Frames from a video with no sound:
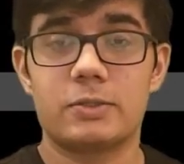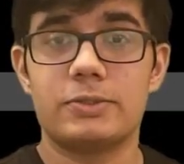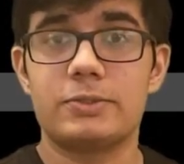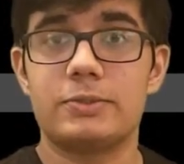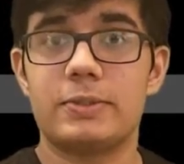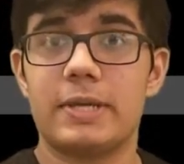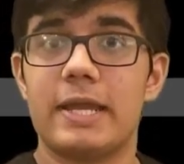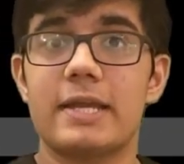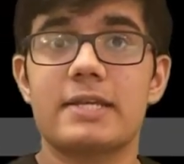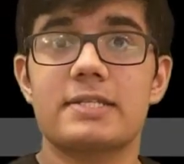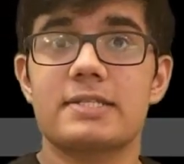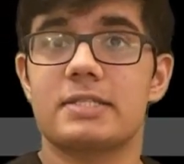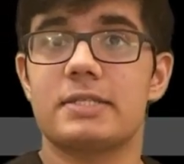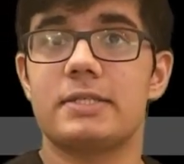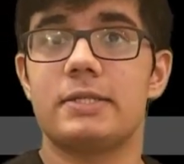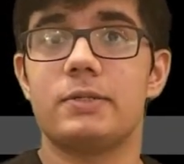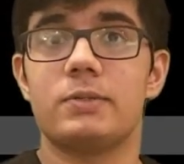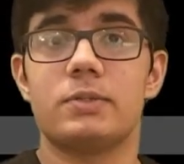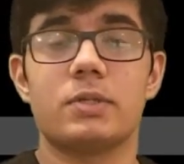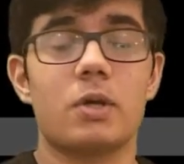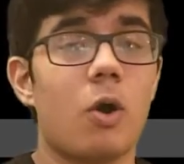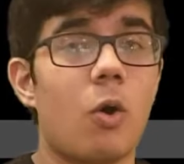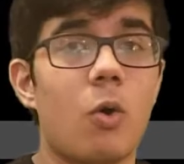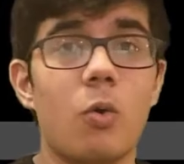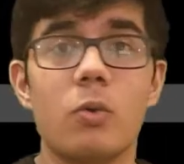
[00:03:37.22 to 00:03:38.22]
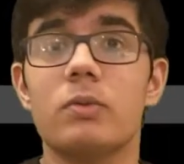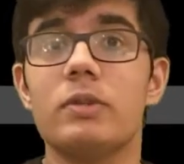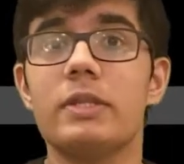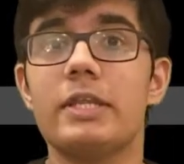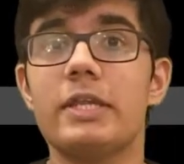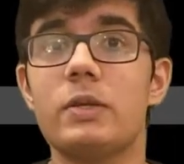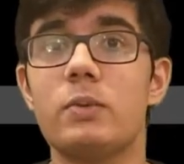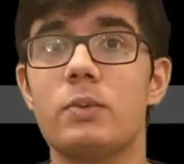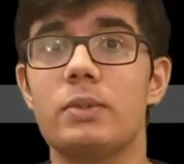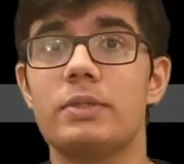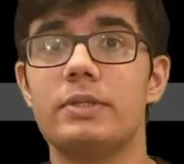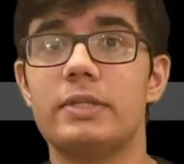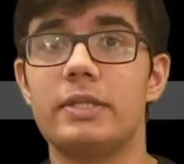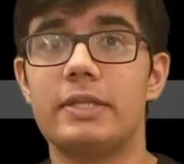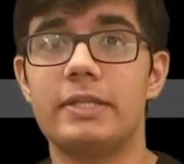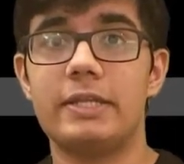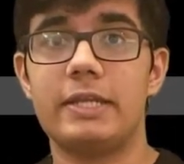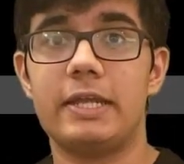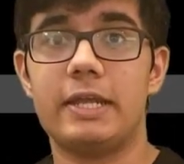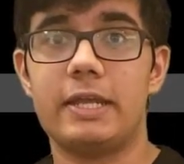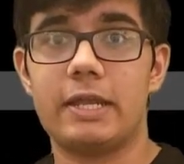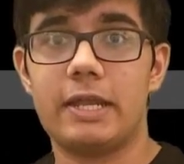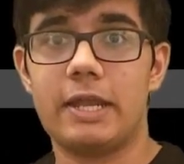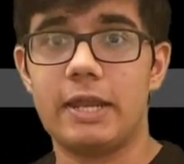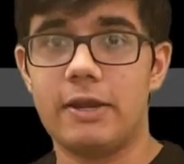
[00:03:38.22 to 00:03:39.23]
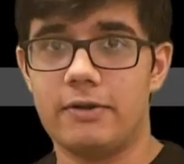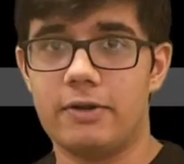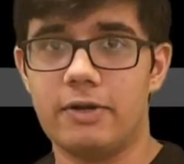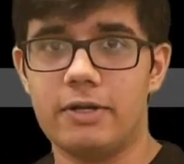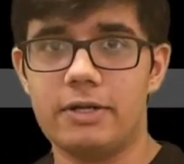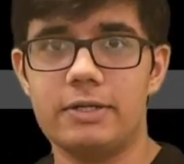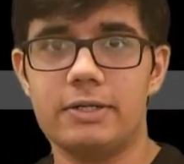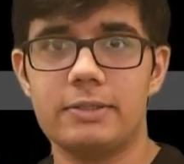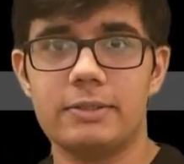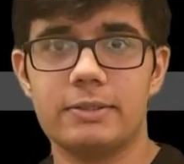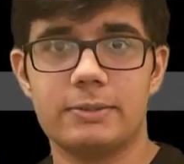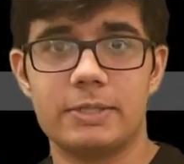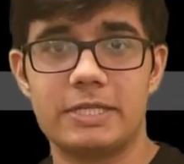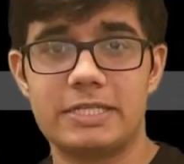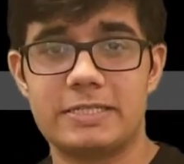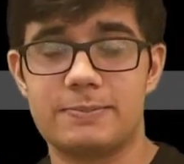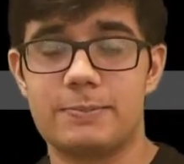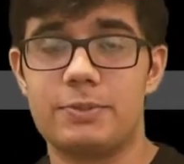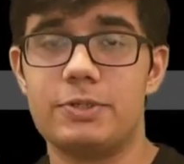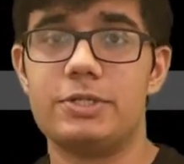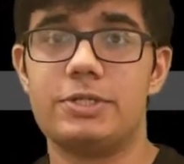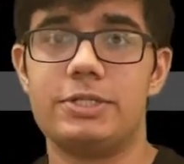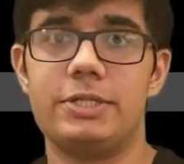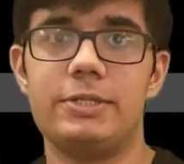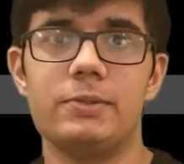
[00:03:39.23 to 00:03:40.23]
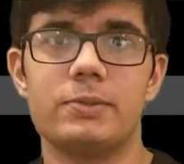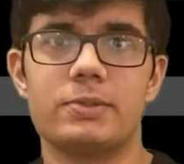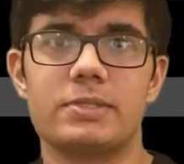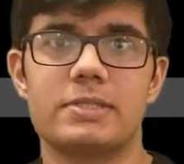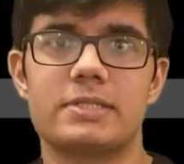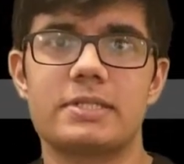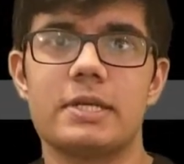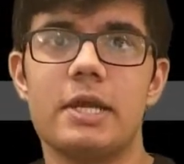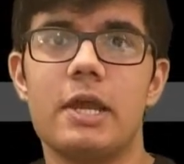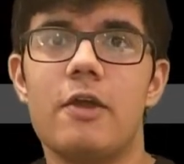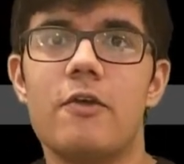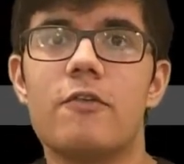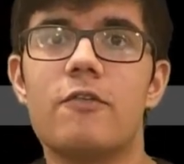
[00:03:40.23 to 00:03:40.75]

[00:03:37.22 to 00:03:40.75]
execute only when the error is produced